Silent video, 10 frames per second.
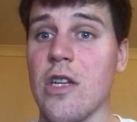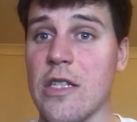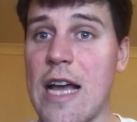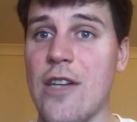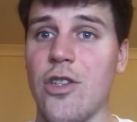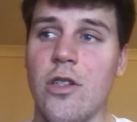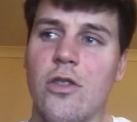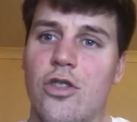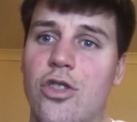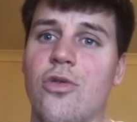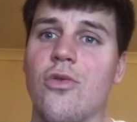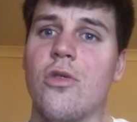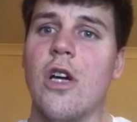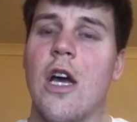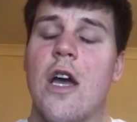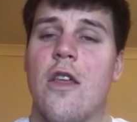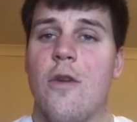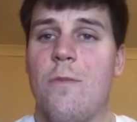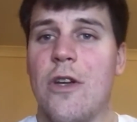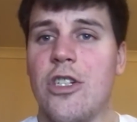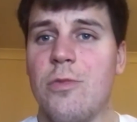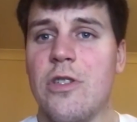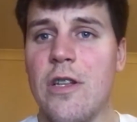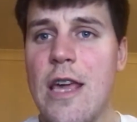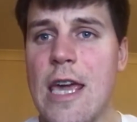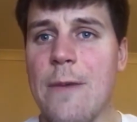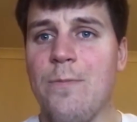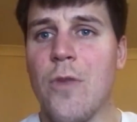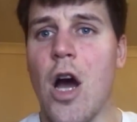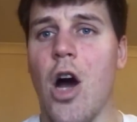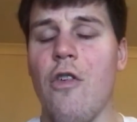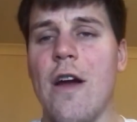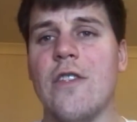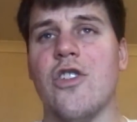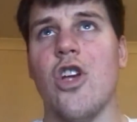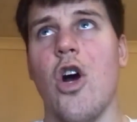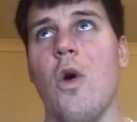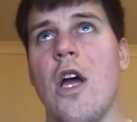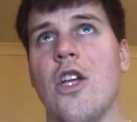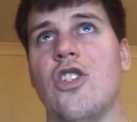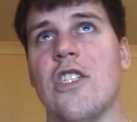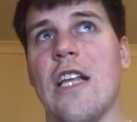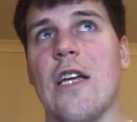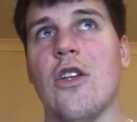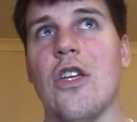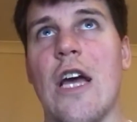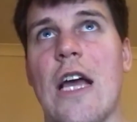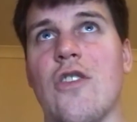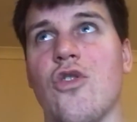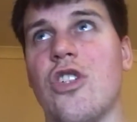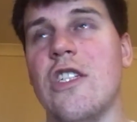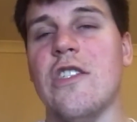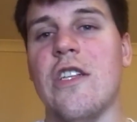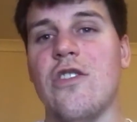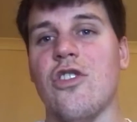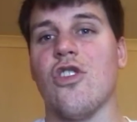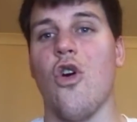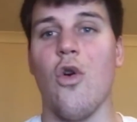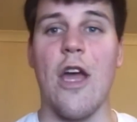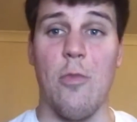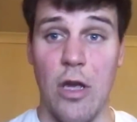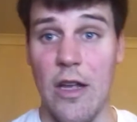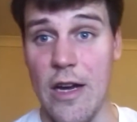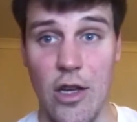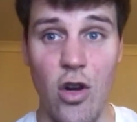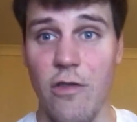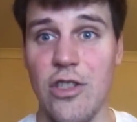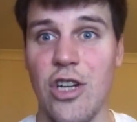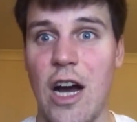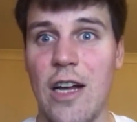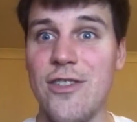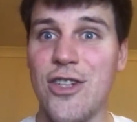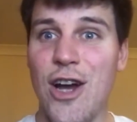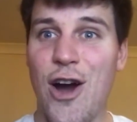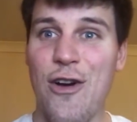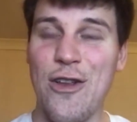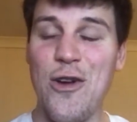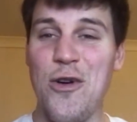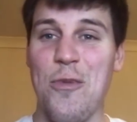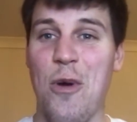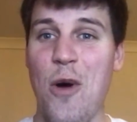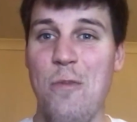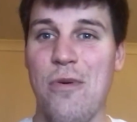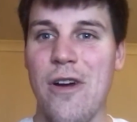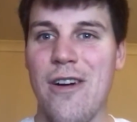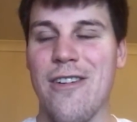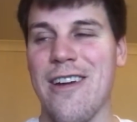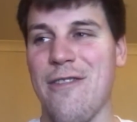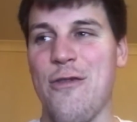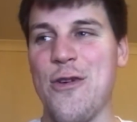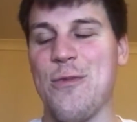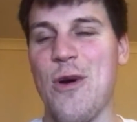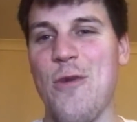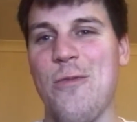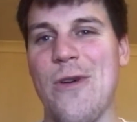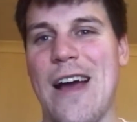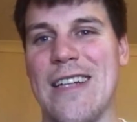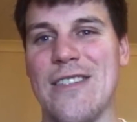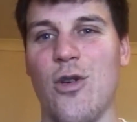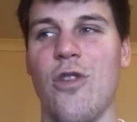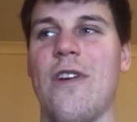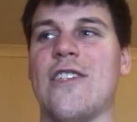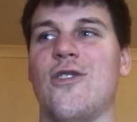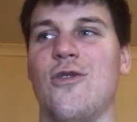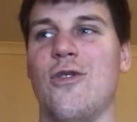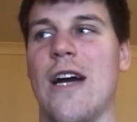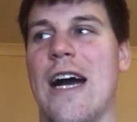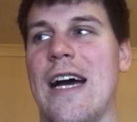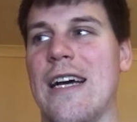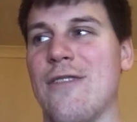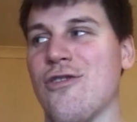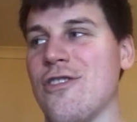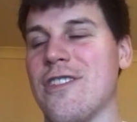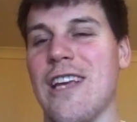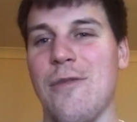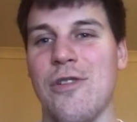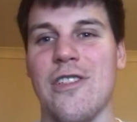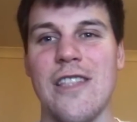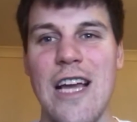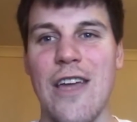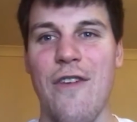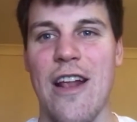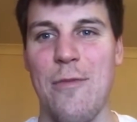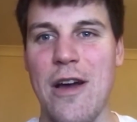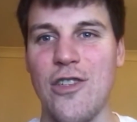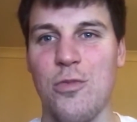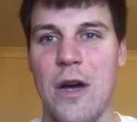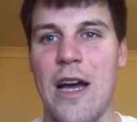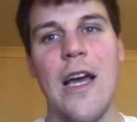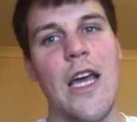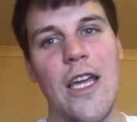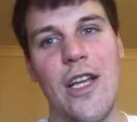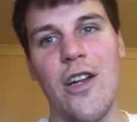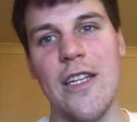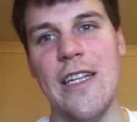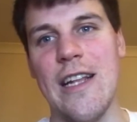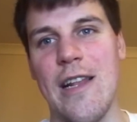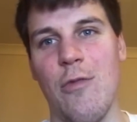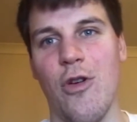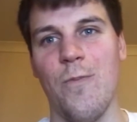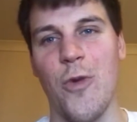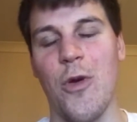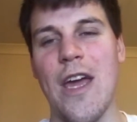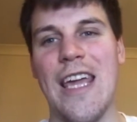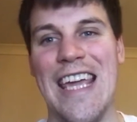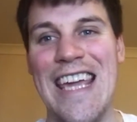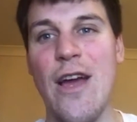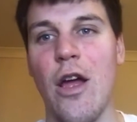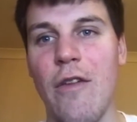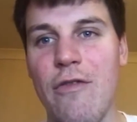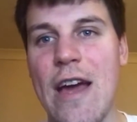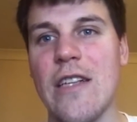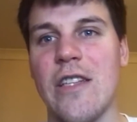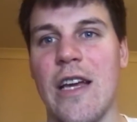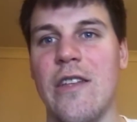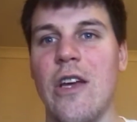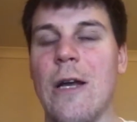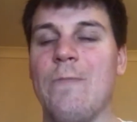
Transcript: succession to the bishops today. All right, so just like, so Jesus didn't just go, okay, Peter, you're in charge, all right, you're the Pope, okay, the first Pope, and all the rest of you, it was called disciples, thank you very much, but you're not needed anymore, okay? He invested